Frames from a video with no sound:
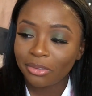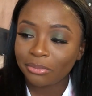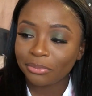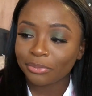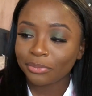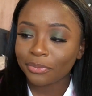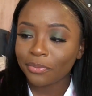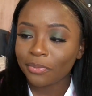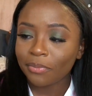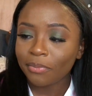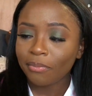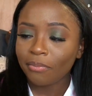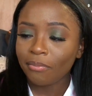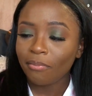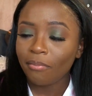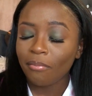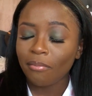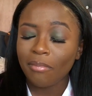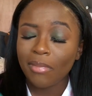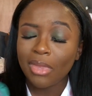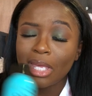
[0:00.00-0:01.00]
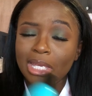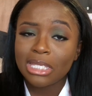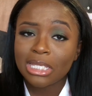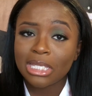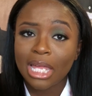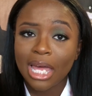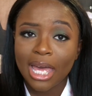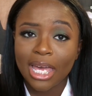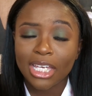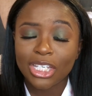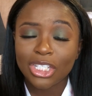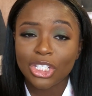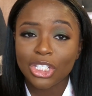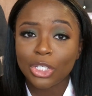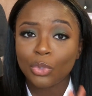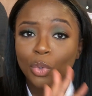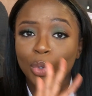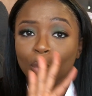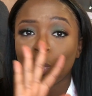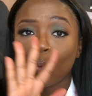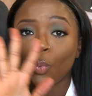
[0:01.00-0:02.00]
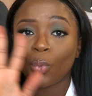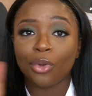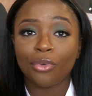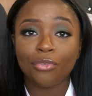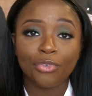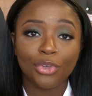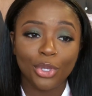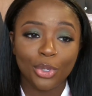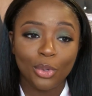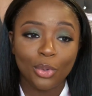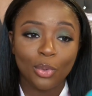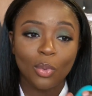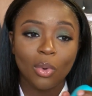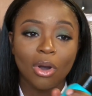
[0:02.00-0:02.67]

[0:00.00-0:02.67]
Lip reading: / review